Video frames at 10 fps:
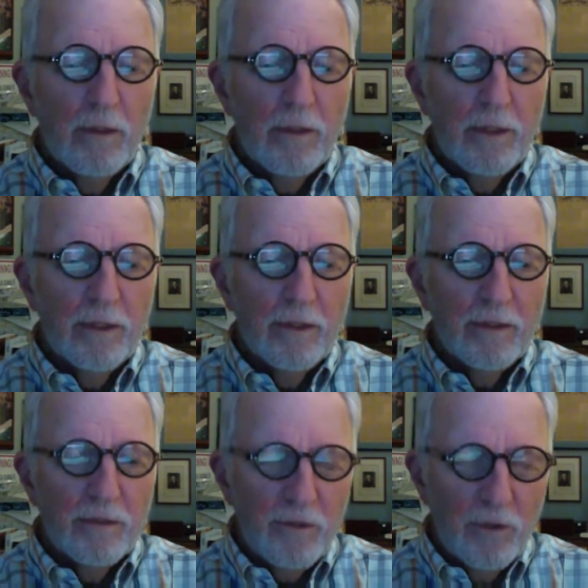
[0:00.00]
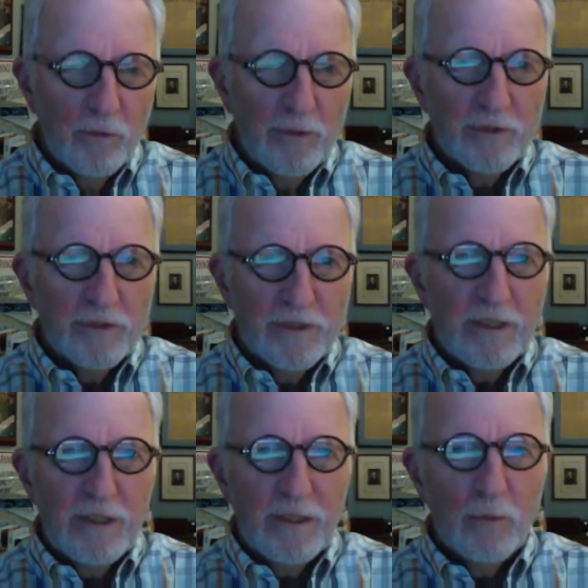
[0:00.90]
and until we
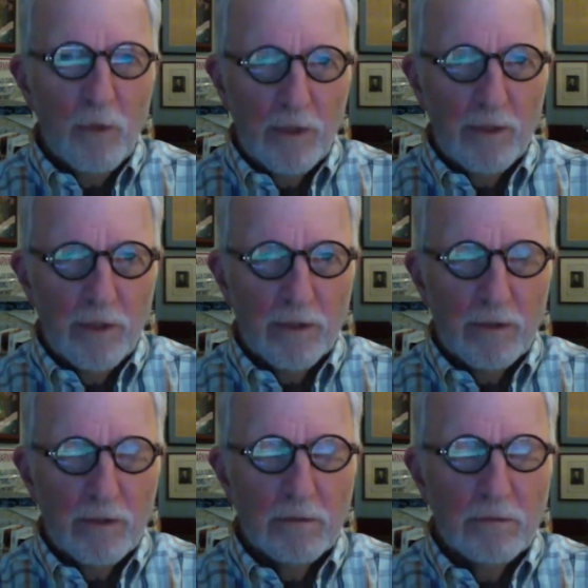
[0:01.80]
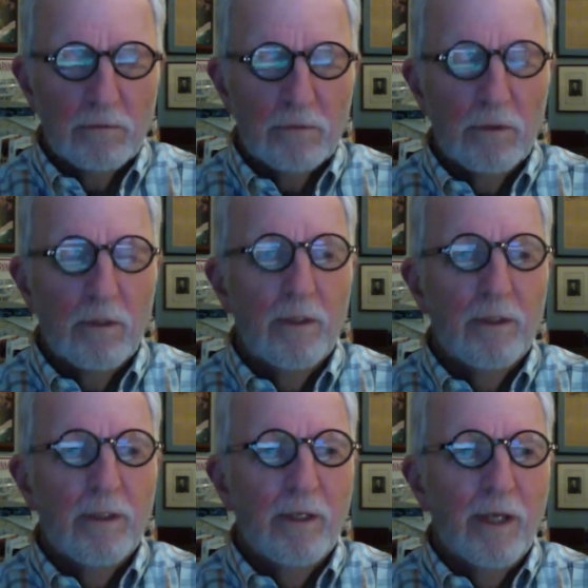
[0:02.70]
see one another,
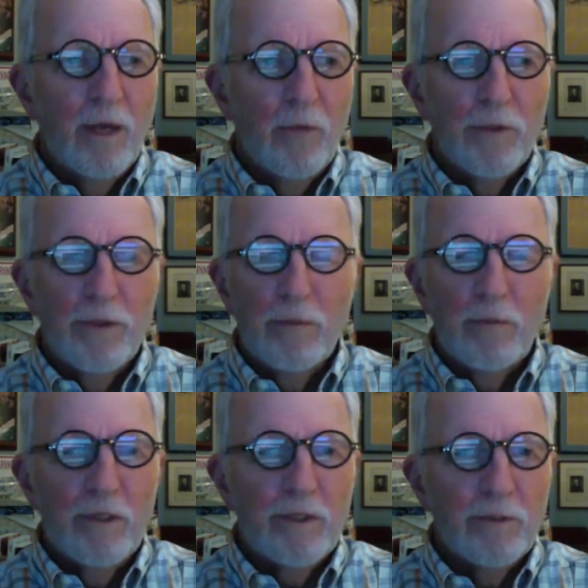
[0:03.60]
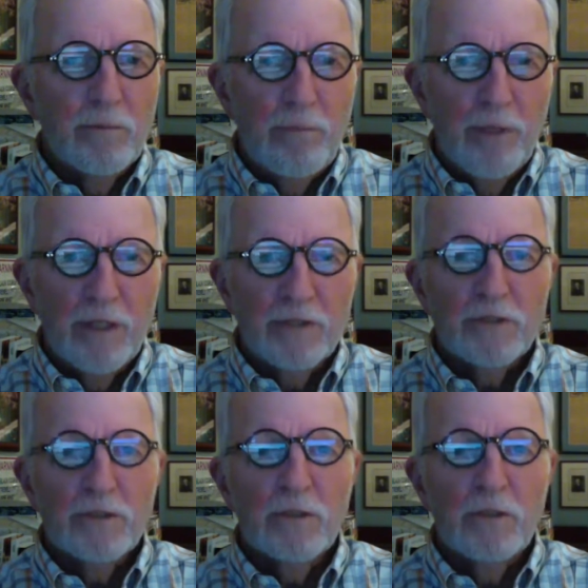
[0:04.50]
I want you to make your
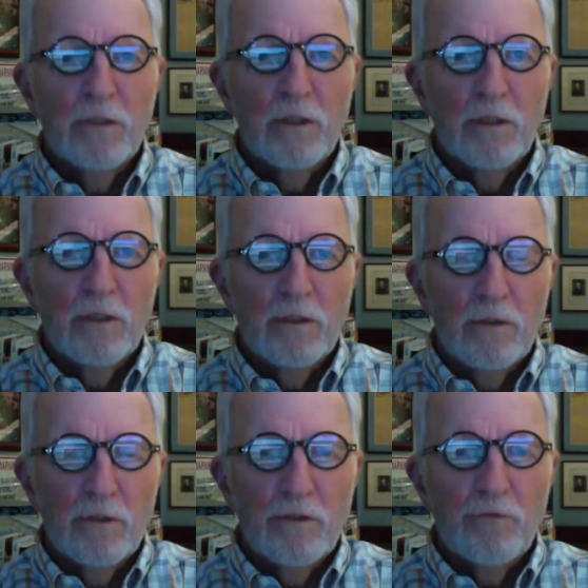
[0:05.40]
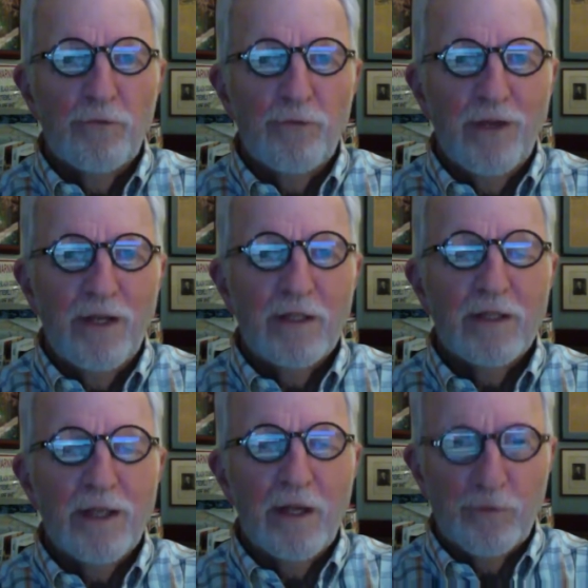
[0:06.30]
best good faith
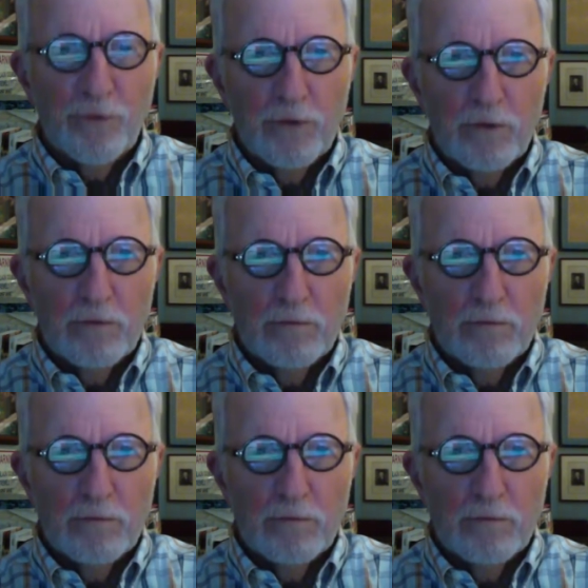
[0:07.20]
effort.